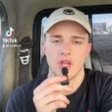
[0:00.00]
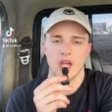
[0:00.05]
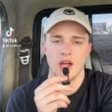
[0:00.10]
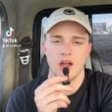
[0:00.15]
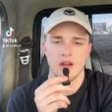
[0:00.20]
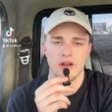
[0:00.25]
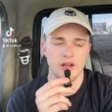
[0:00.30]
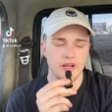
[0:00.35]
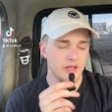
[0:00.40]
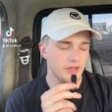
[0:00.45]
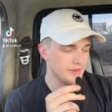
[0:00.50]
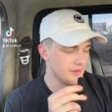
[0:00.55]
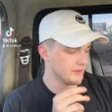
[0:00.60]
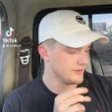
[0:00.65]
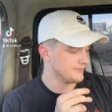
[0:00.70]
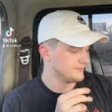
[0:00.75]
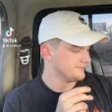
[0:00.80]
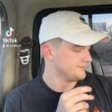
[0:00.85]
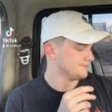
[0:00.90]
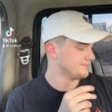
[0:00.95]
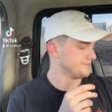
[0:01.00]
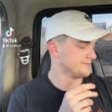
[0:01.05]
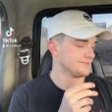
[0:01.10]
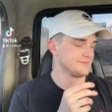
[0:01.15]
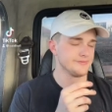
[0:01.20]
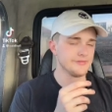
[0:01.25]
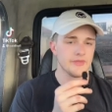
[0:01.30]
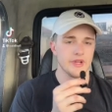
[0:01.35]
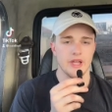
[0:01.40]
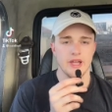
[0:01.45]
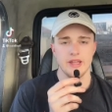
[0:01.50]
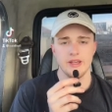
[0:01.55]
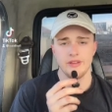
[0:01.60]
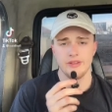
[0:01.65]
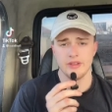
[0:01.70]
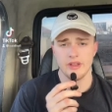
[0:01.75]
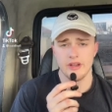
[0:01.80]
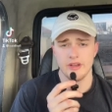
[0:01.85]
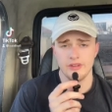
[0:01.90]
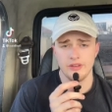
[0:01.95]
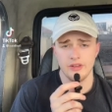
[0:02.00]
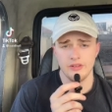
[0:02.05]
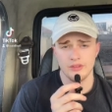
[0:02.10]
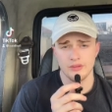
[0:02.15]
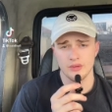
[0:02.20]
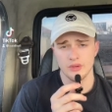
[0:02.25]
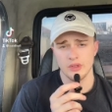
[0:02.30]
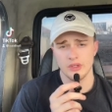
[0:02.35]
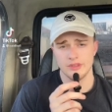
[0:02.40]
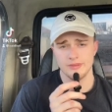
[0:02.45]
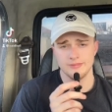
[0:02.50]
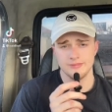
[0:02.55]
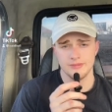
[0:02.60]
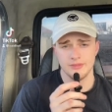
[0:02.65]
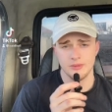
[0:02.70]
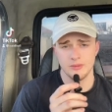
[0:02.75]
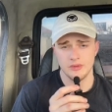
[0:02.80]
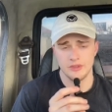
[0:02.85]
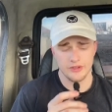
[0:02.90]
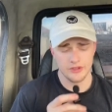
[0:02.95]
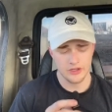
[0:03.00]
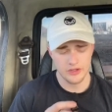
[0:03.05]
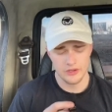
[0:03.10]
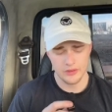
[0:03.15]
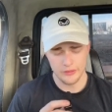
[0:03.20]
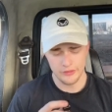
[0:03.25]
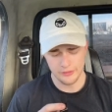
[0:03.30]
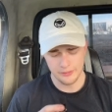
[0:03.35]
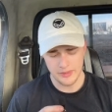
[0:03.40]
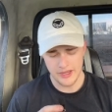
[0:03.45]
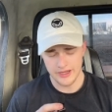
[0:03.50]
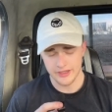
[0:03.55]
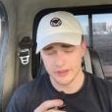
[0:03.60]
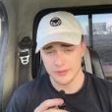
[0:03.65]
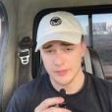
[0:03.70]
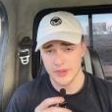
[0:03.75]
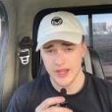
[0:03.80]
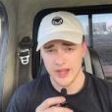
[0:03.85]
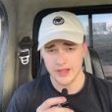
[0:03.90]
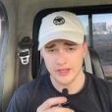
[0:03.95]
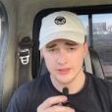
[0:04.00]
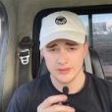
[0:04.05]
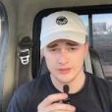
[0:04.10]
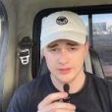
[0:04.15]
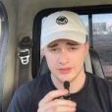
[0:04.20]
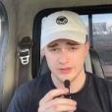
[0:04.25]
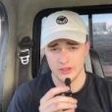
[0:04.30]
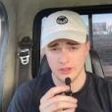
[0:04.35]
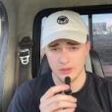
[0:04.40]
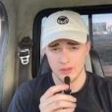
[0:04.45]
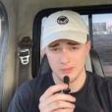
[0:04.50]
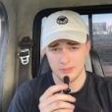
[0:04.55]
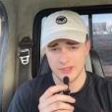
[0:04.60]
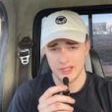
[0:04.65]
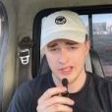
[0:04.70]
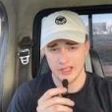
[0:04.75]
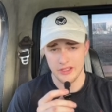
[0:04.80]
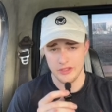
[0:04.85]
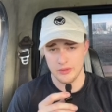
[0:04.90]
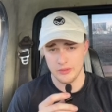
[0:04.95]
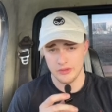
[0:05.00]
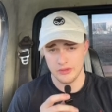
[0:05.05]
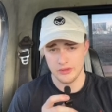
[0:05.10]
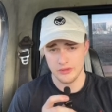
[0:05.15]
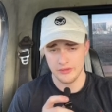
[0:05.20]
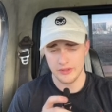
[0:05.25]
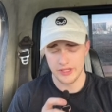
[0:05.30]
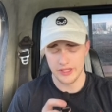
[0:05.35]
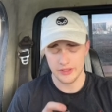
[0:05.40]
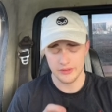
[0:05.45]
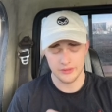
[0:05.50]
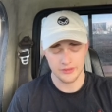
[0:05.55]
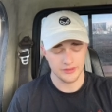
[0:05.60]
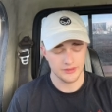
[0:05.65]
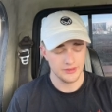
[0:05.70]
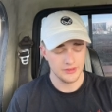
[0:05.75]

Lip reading: Alright, Ethan. I decided to say screw it. We're just going to do these back to back. So I'm tagging you in 2 videos.